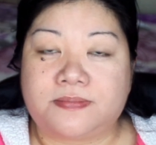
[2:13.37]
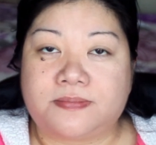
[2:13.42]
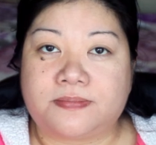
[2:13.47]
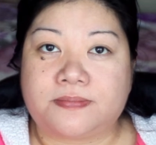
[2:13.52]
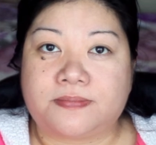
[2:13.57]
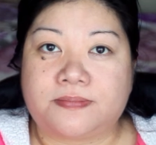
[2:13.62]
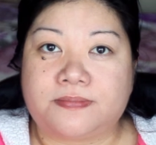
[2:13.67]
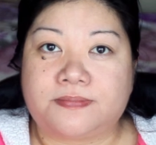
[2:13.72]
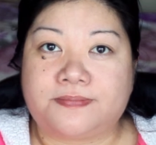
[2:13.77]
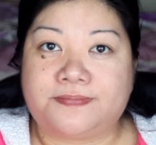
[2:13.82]

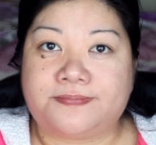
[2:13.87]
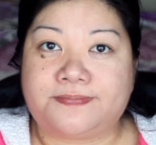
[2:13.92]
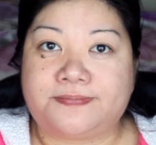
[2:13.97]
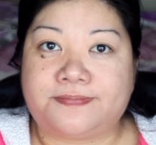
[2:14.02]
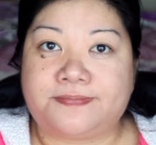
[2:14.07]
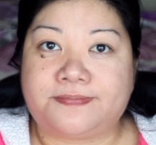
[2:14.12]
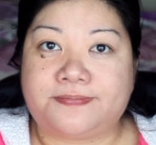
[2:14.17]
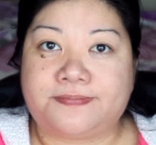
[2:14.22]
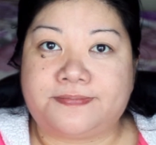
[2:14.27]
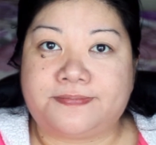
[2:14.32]

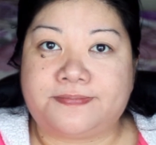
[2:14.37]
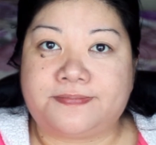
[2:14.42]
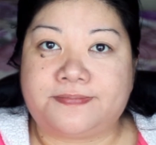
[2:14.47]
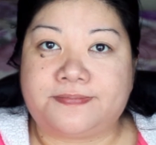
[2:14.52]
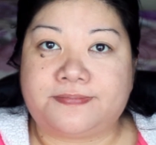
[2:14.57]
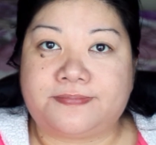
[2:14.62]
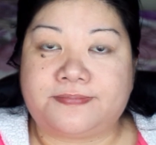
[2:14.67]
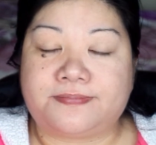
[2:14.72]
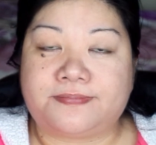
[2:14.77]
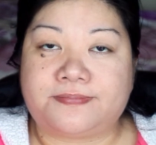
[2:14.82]

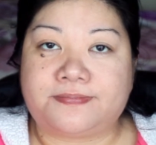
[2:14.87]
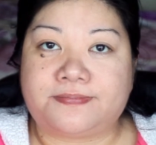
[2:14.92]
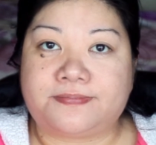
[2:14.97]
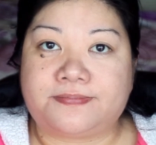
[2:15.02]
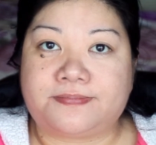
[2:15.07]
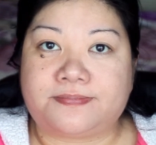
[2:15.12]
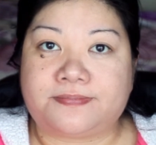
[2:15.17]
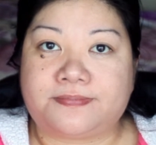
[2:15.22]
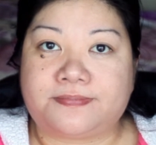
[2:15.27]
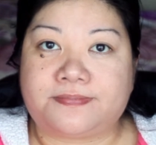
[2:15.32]

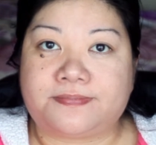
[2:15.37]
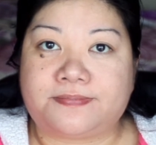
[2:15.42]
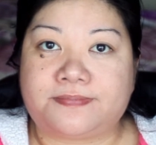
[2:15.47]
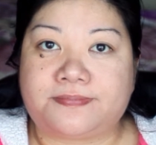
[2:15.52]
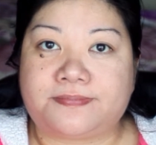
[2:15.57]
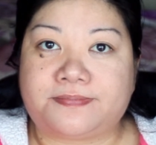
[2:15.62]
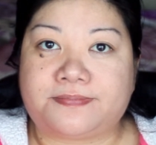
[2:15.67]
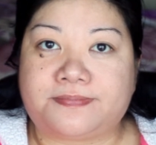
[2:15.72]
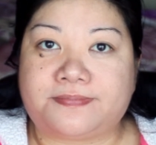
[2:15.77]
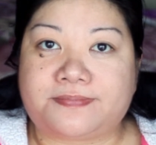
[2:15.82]

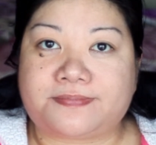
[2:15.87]
(silence)